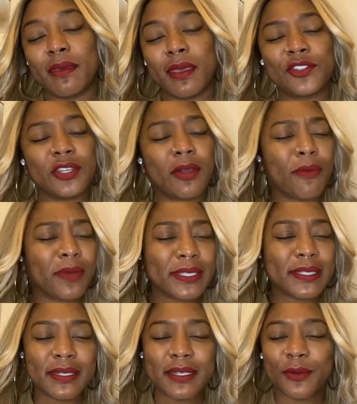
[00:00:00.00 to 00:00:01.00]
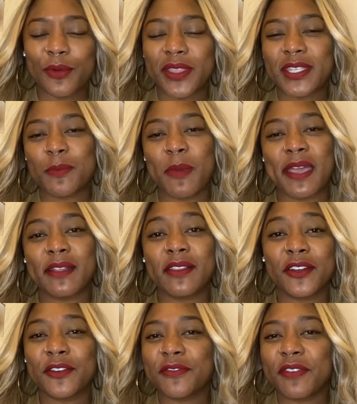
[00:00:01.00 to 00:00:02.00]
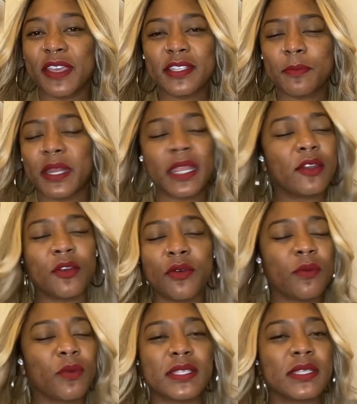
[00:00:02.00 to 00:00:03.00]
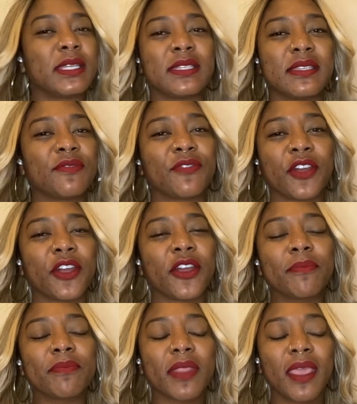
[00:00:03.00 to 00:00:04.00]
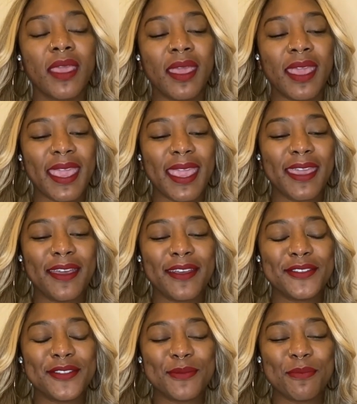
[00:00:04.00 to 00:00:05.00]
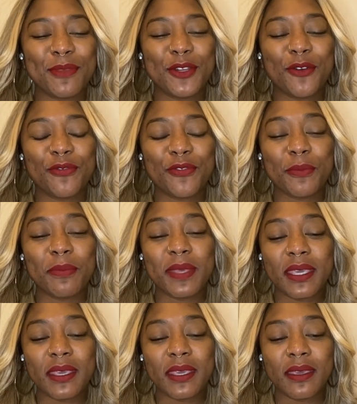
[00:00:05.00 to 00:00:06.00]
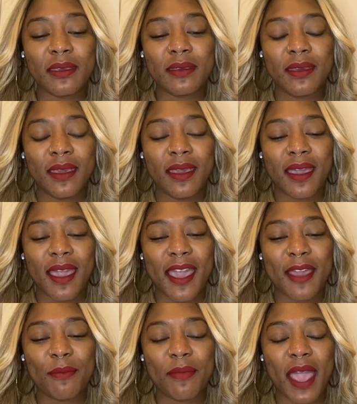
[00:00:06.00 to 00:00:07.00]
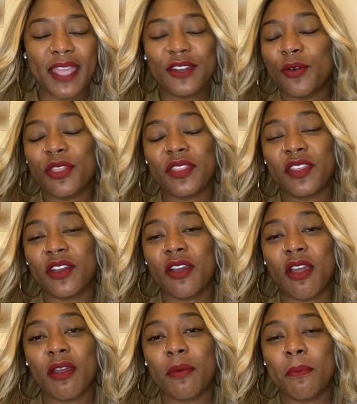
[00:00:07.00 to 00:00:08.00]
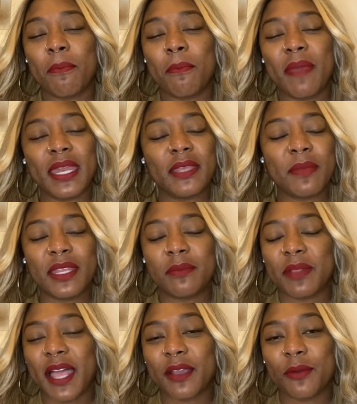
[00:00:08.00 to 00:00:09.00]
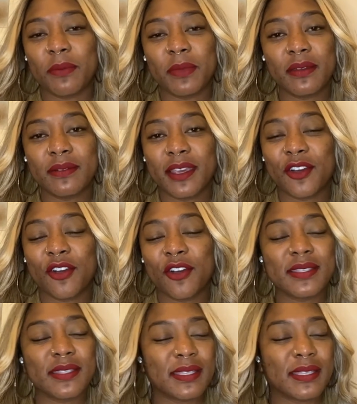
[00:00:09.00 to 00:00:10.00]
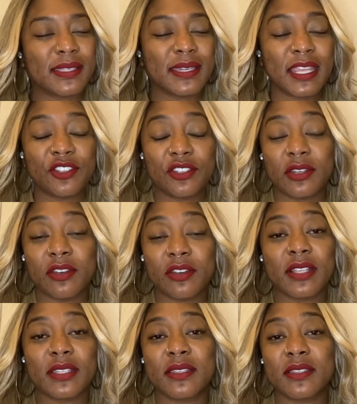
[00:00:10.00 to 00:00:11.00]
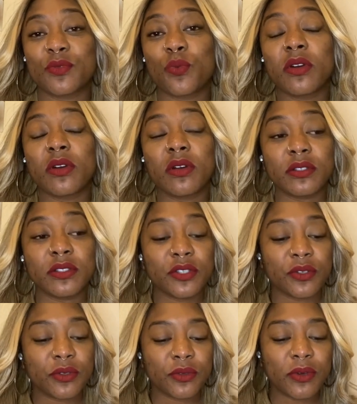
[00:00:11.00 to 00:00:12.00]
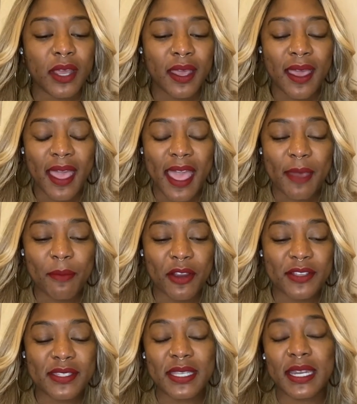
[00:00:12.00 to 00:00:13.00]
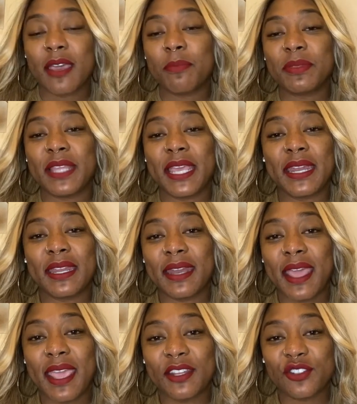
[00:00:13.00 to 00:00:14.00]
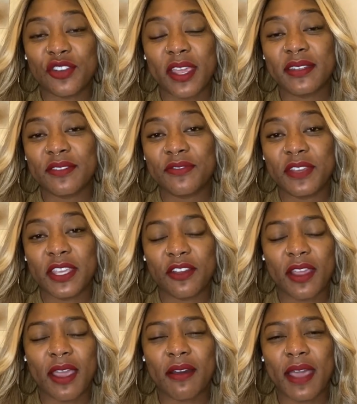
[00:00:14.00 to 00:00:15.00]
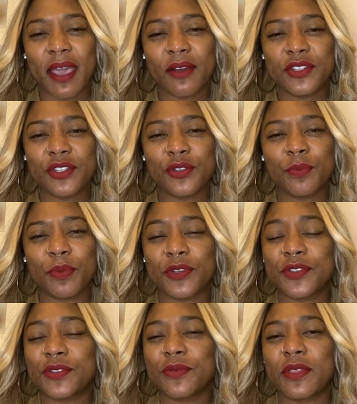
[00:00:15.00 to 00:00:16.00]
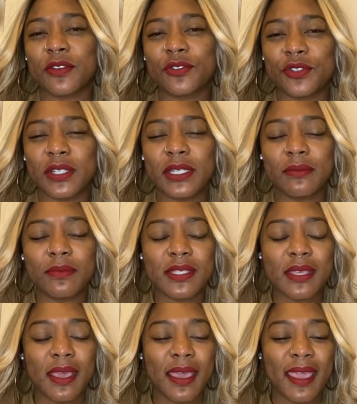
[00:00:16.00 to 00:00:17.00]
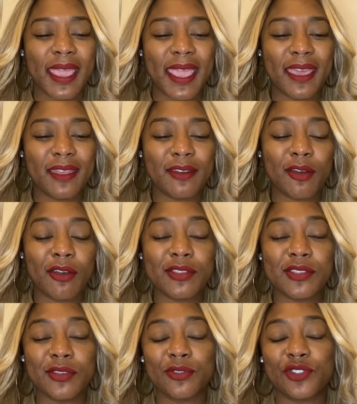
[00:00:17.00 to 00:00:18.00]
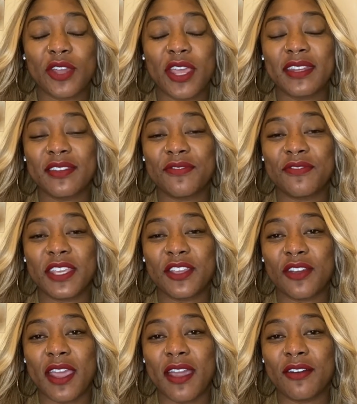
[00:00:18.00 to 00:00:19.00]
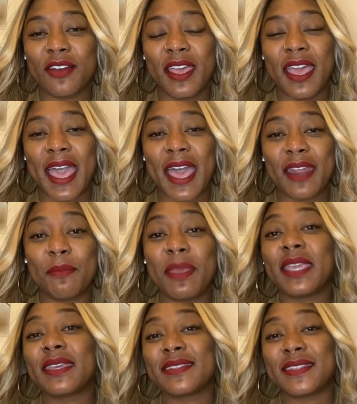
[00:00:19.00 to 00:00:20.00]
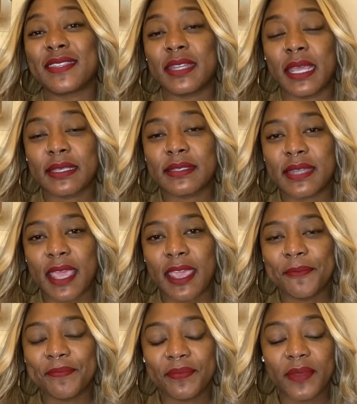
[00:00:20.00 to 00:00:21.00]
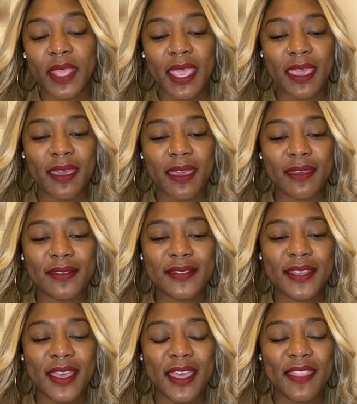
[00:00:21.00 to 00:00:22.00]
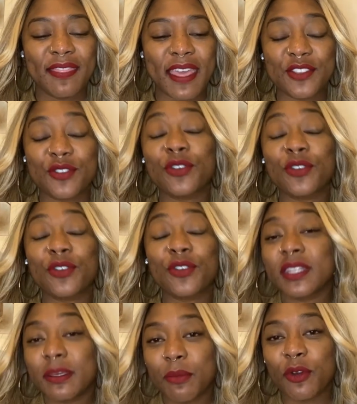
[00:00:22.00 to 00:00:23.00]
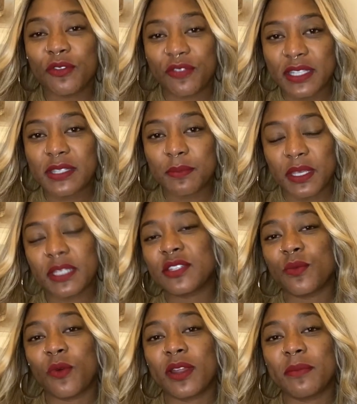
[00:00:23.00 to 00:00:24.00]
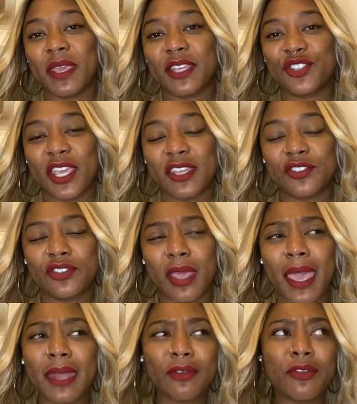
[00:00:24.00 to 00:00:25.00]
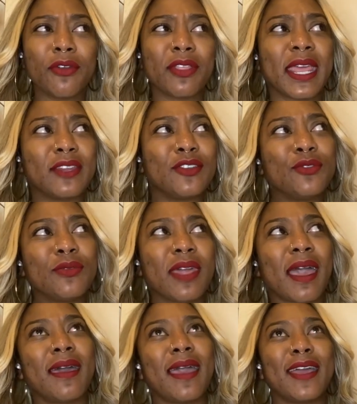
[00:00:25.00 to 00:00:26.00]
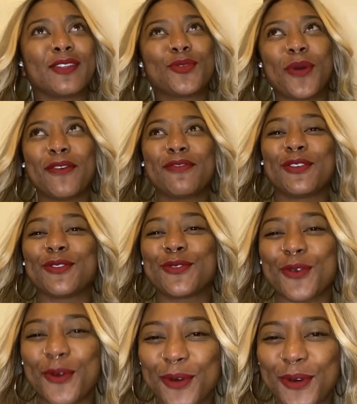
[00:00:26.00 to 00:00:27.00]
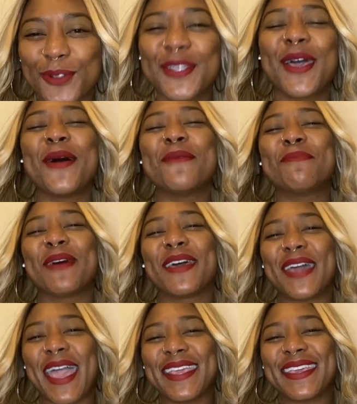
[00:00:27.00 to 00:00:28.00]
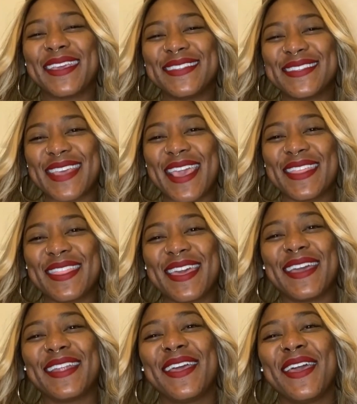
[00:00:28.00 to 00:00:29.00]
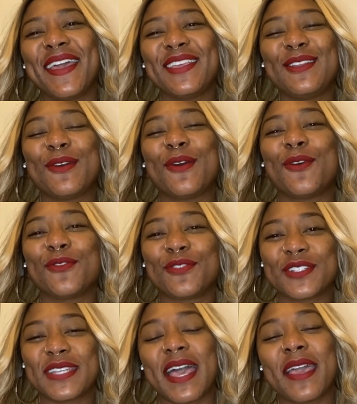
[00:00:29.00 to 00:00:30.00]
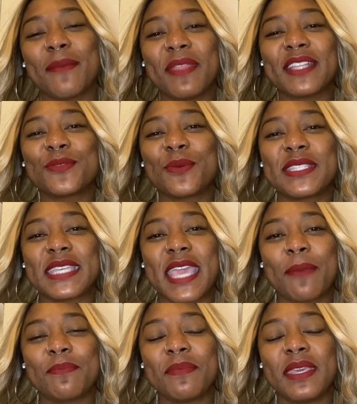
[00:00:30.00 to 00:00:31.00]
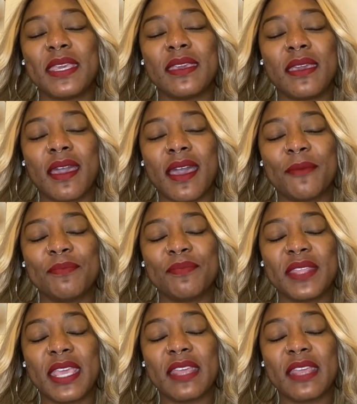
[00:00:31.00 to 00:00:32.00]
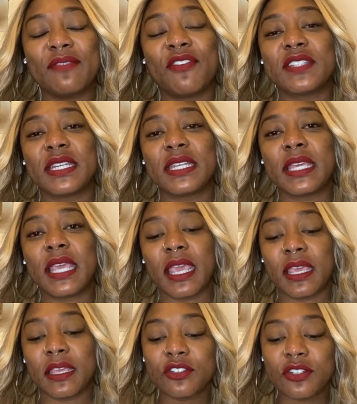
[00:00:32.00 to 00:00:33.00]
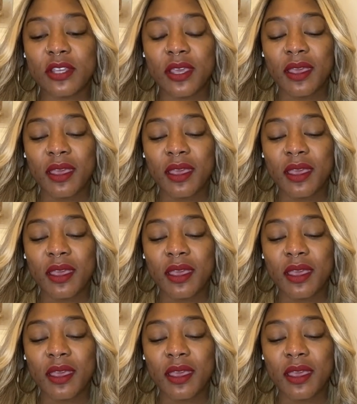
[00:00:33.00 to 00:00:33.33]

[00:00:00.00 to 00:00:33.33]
And she always did it with a smile on her face, but I know it wasn't easy for her. And, you know, for me, um, I know that there are many, many Black women across this nation, across this world, who um, are sitting up late at night trying to figure out how to pursue their dreams and also trying to figure out how to make it to the next day. And that certainly motivates me to want to make change. I don't know that I knew that at 12 years old, but I can say that, you know, over time, that's what's kept me um, involved and engaged.